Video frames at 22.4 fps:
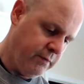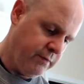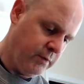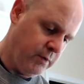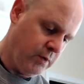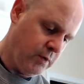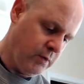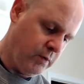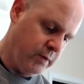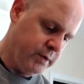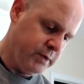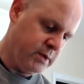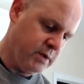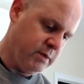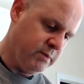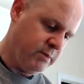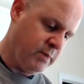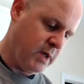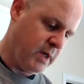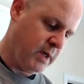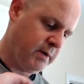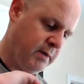noise in the
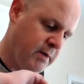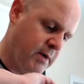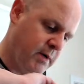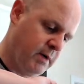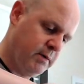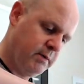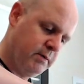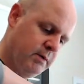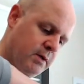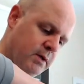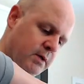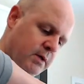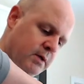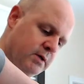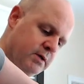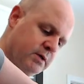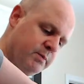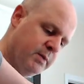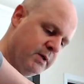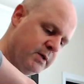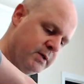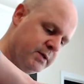background is
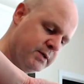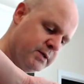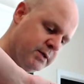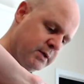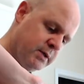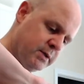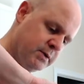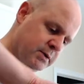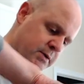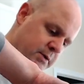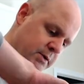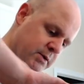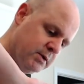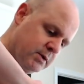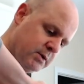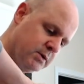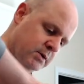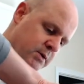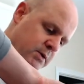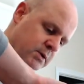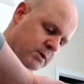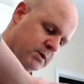my son's
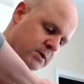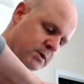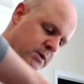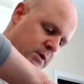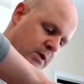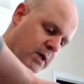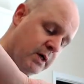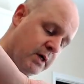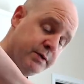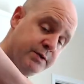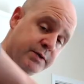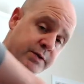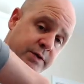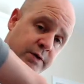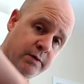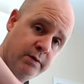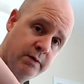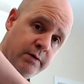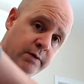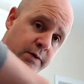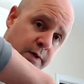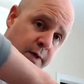Han
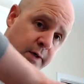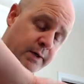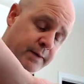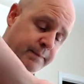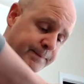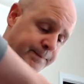Solo gun.